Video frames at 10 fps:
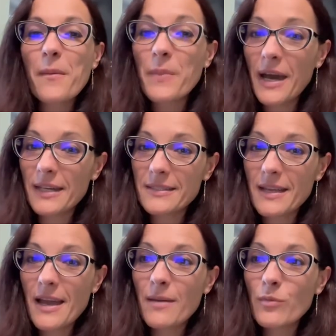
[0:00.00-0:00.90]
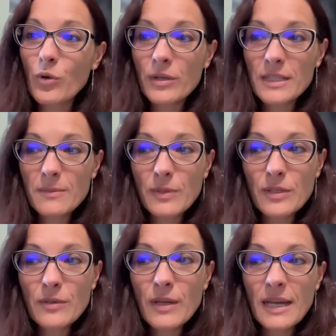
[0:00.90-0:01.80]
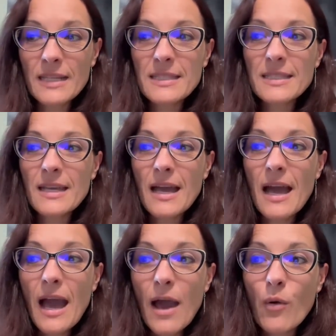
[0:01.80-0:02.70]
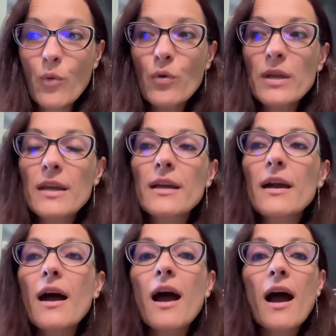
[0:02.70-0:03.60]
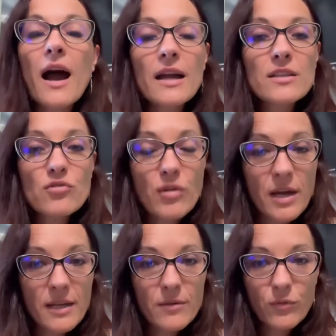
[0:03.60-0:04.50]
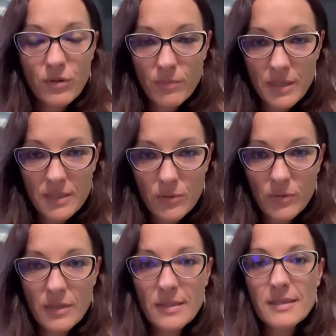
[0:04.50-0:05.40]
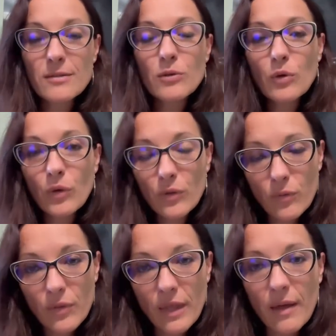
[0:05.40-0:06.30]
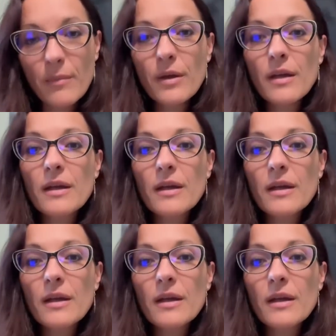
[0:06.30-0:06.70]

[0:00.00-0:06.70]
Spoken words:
but I'm going to explain you guys how I try with my students to go through them,